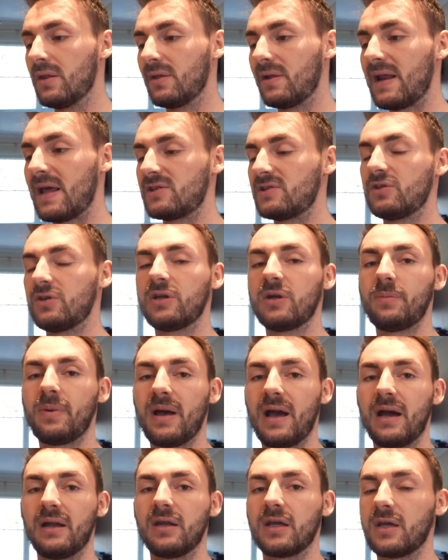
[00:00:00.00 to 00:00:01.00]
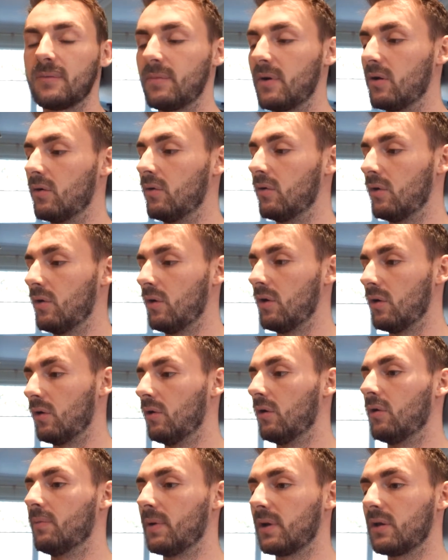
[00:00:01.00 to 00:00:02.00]
less you're going to panic about,
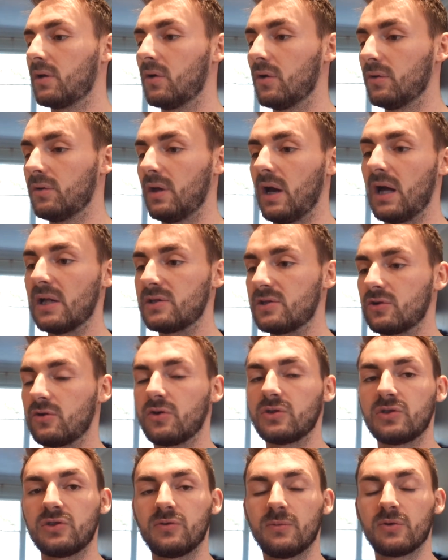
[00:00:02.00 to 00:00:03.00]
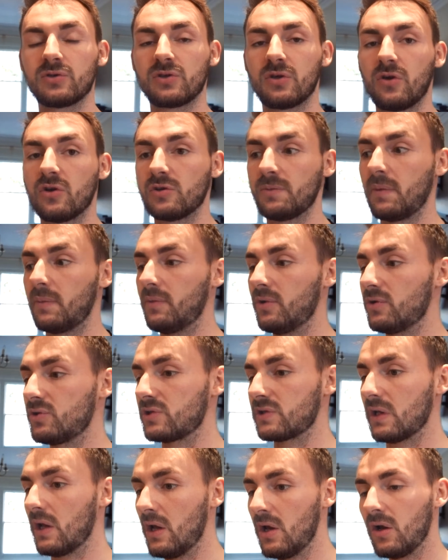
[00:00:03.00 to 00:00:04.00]
oh my God, the ads are costing so much cost per
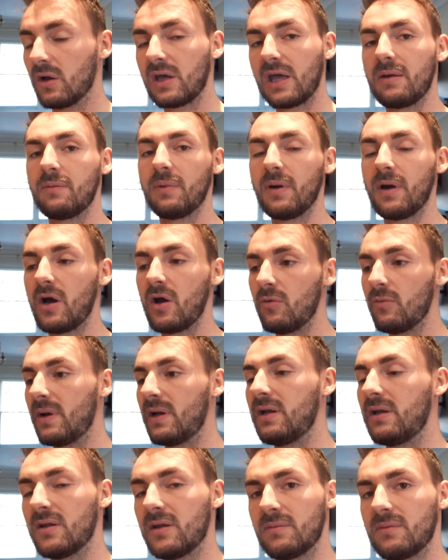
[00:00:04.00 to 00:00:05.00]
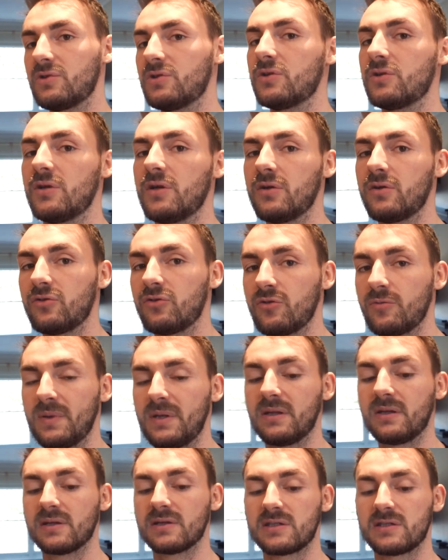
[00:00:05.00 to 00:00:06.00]
purchase. Okay, but how many of them are turning into
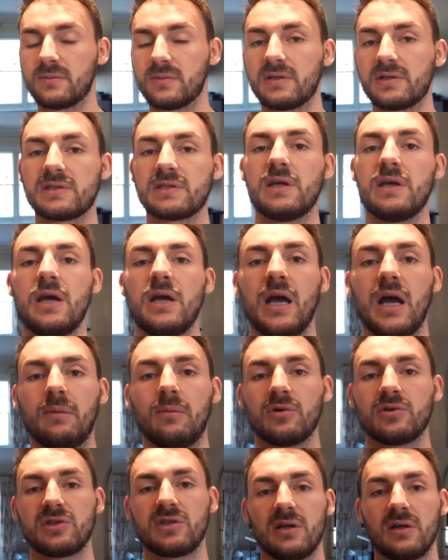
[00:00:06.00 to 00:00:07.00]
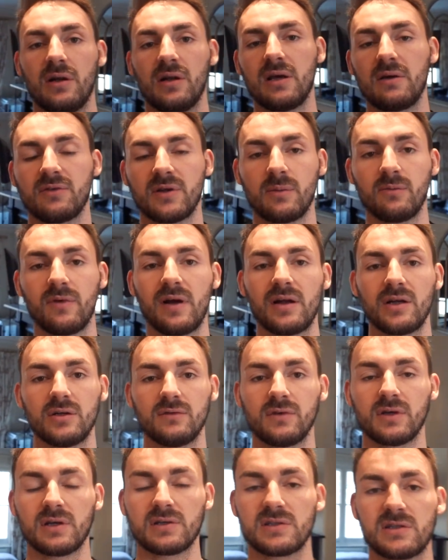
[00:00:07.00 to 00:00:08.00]
repeat customers? And what's the lifetime value
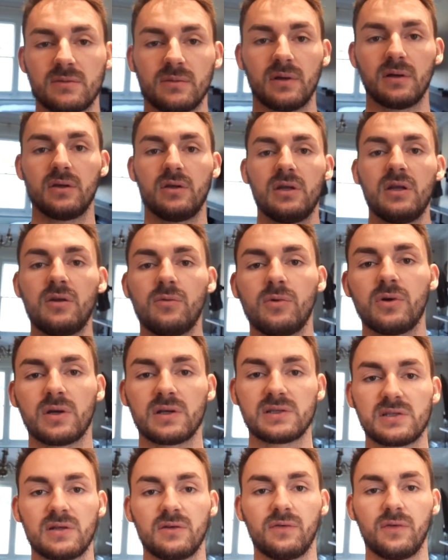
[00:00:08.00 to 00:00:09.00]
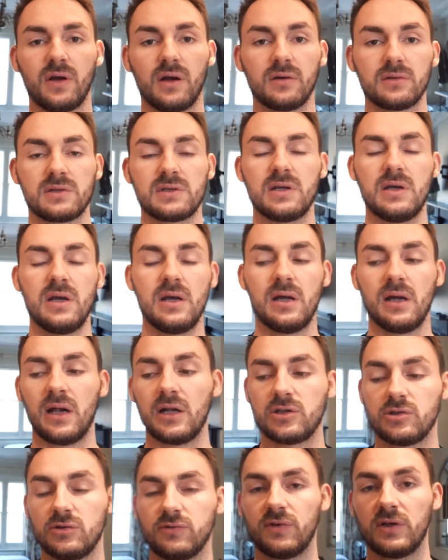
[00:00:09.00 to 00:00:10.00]
of a customer? You need to work your stuff out.
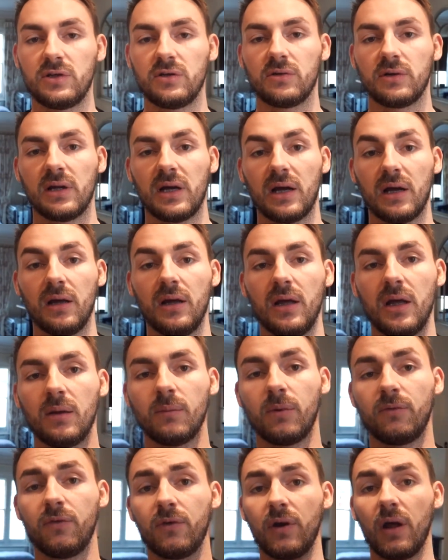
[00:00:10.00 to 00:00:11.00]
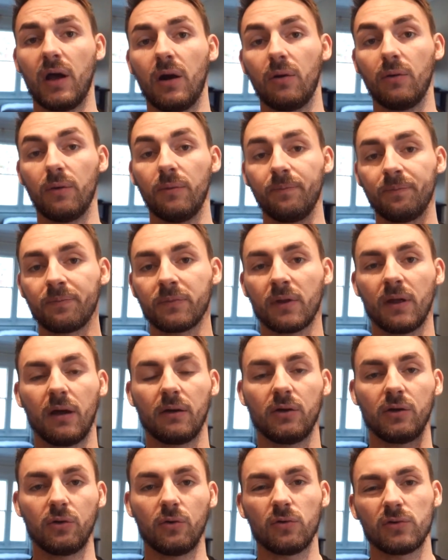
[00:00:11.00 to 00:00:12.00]
I'll do a video on that. But for now, I'm
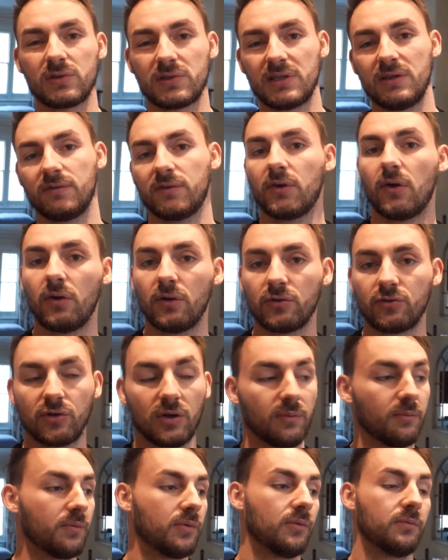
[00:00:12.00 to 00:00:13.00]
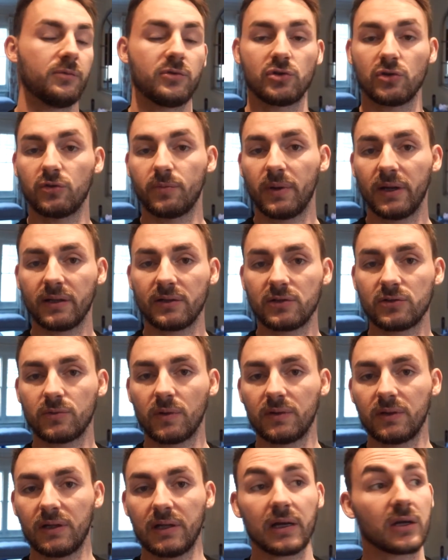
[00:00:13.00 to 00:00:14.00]
gonna go and see if Donald Trump or Joe Biden's
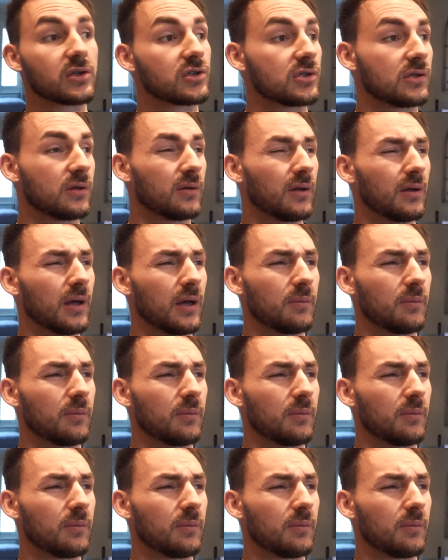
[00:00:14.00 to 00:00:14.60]
won the election.